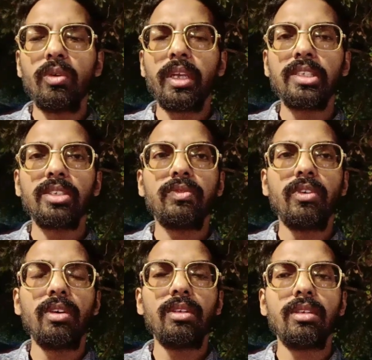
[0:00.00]
showcased
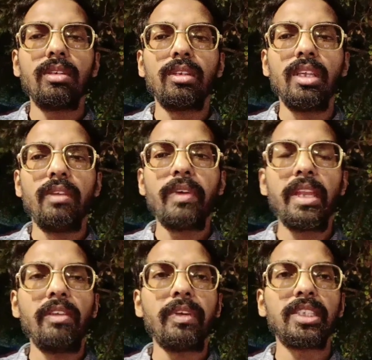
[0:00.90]
for the
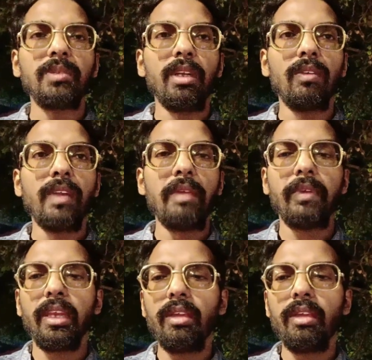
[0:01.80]
very Festival of Life